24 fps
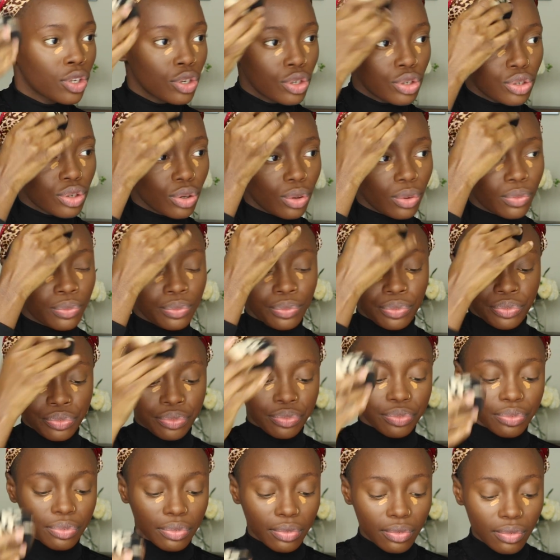So
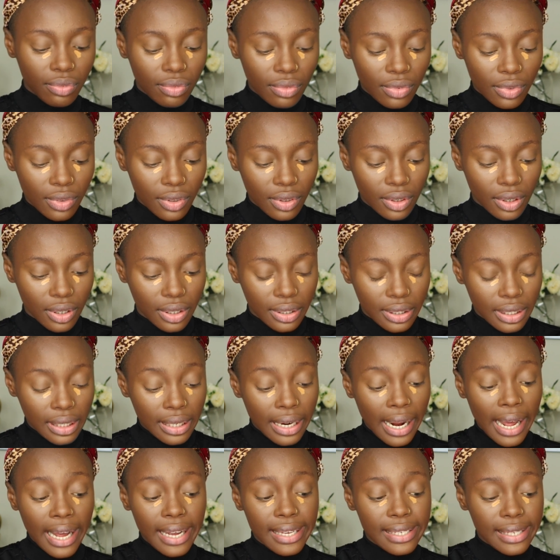the
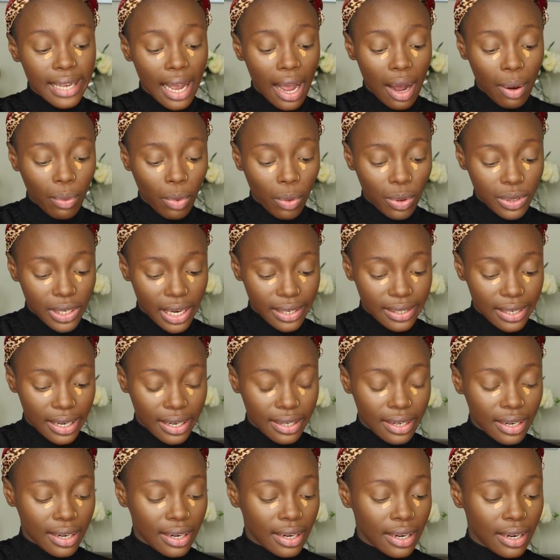next, what was I
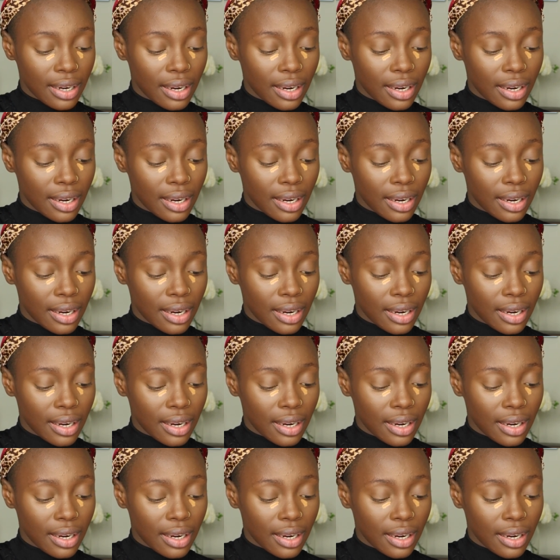saying?